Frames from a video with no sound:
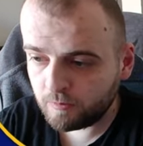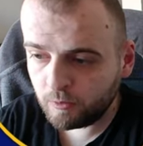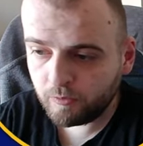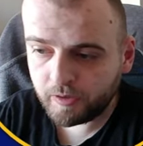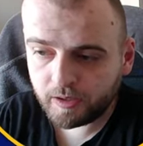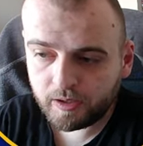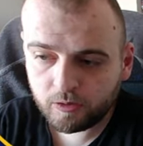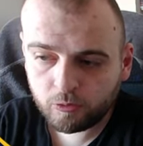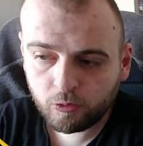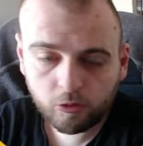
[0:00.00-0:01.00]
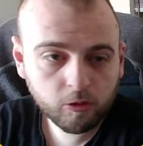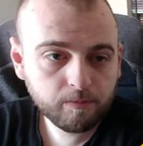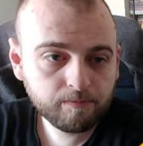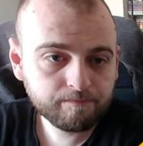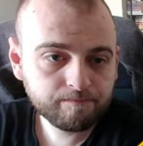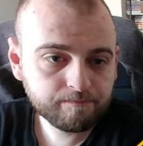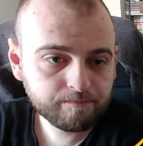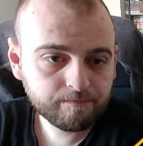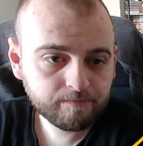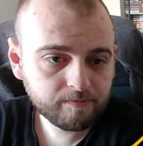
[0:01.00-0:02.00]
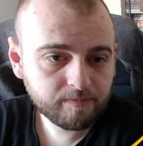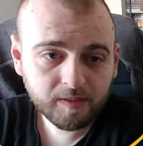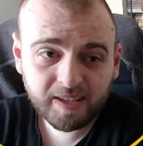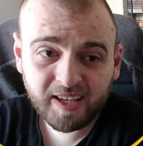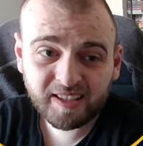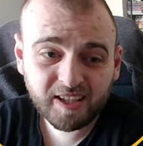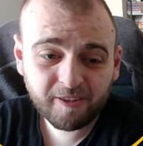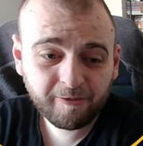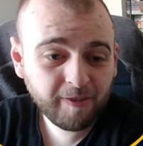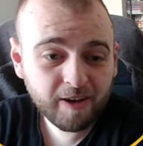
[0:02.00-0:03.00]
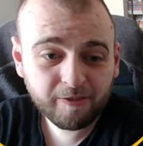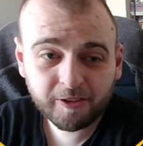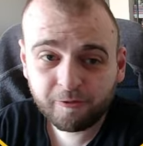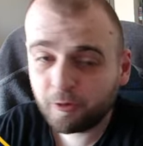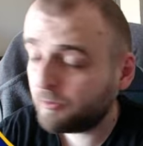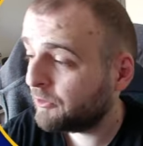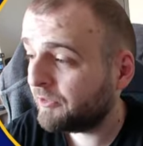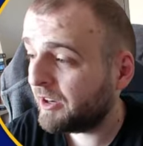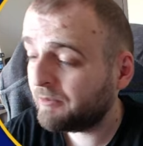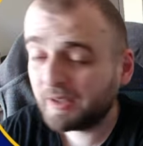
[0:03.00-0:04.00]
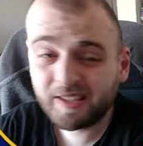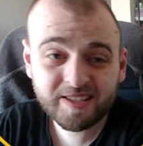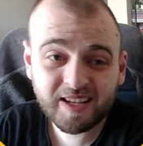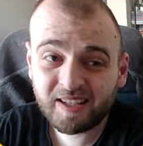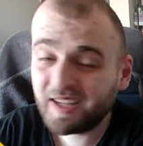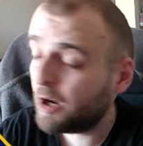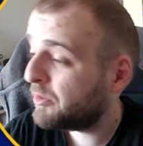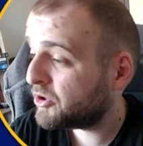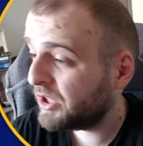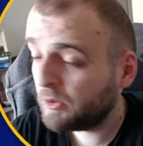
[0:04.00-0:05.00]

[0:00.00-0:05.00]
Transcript: moving into, yeah, they are 5 and 4.5, but exactly how much they